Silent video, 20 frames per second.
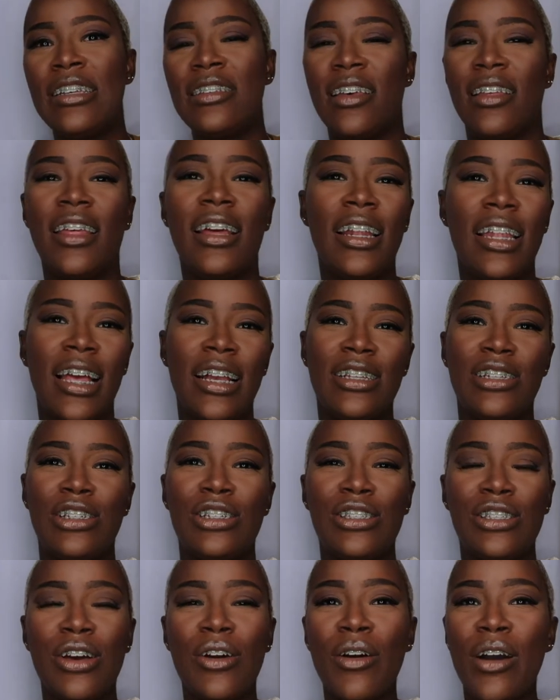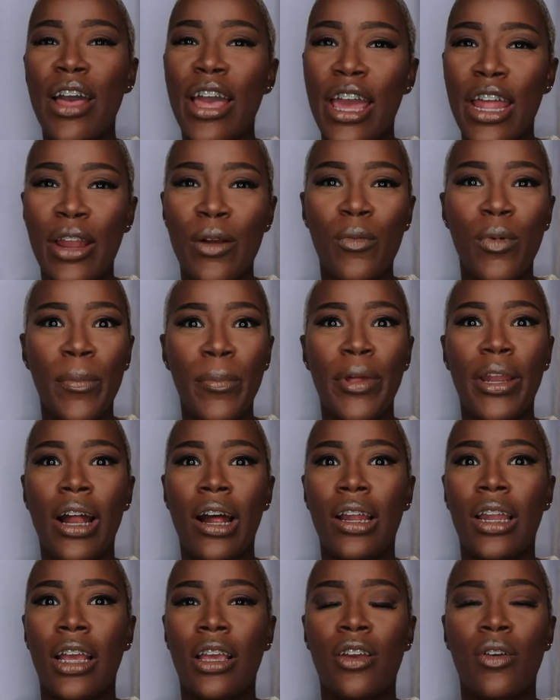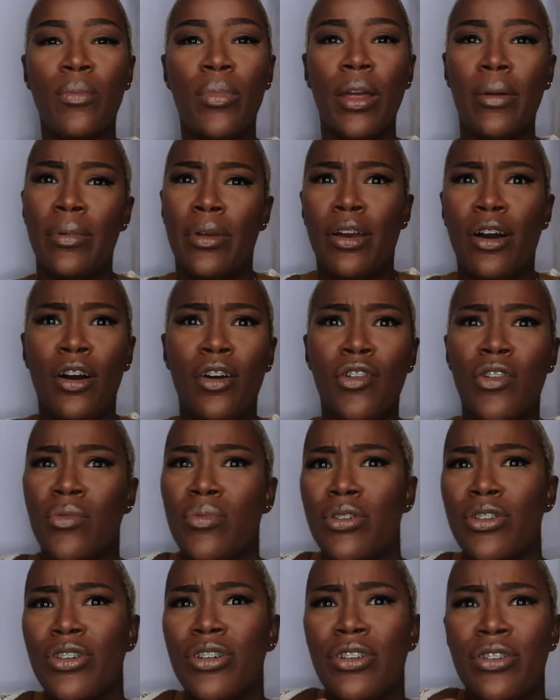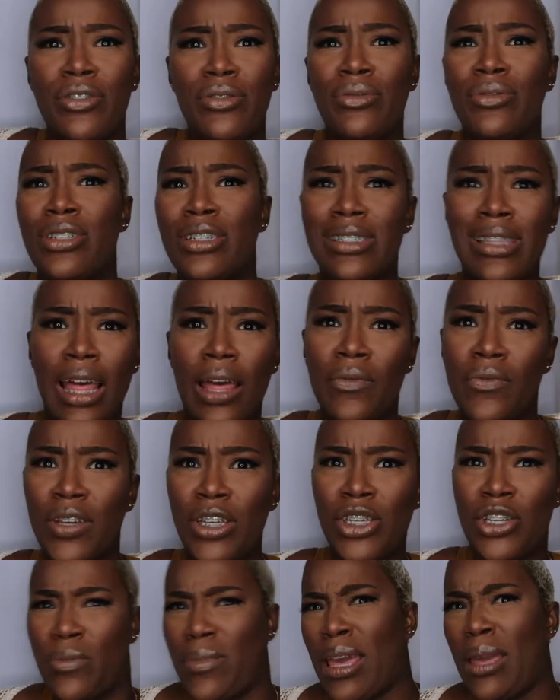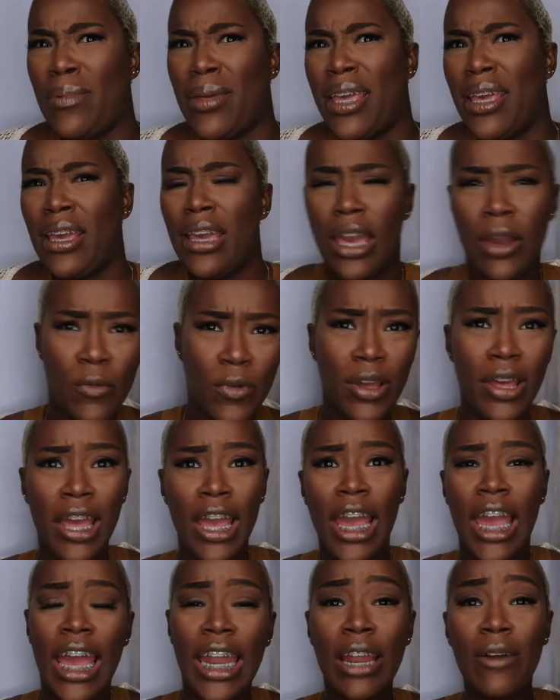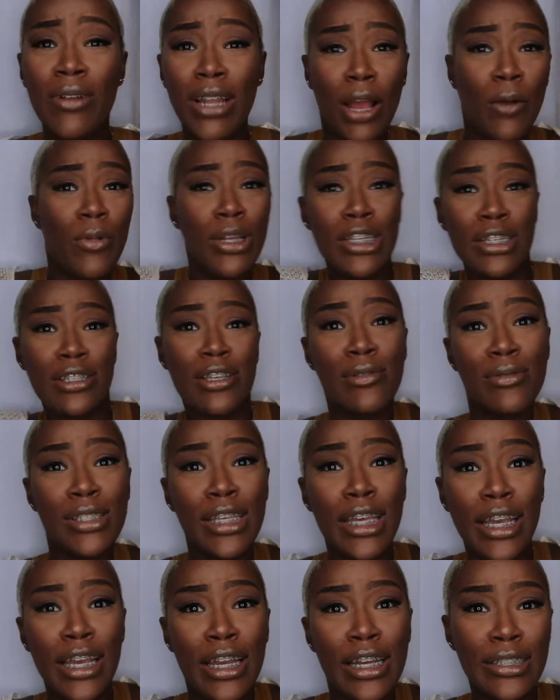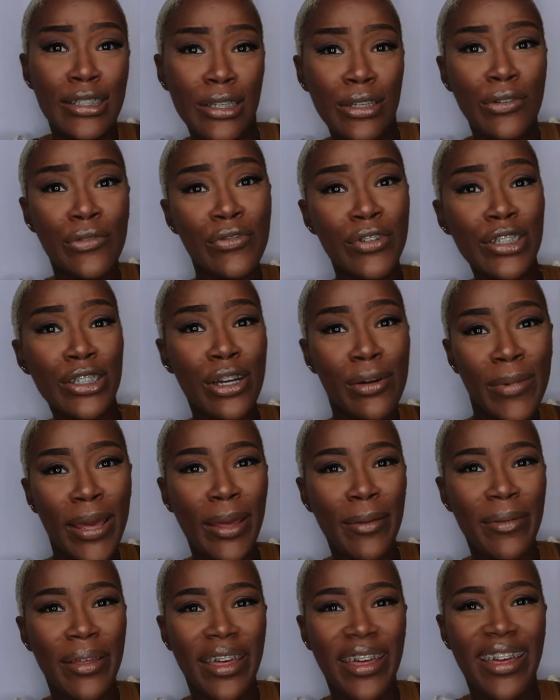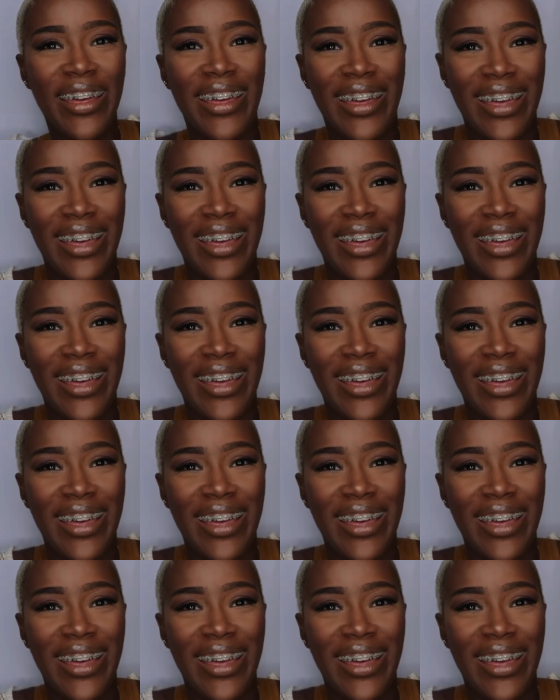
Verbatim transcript: So they're like, just go ahead and whip it out. Like, your baby hungry. What you gonna do? Just not feed your baby? And, we, and they were like, we're just gonna sit here until you feed your baby.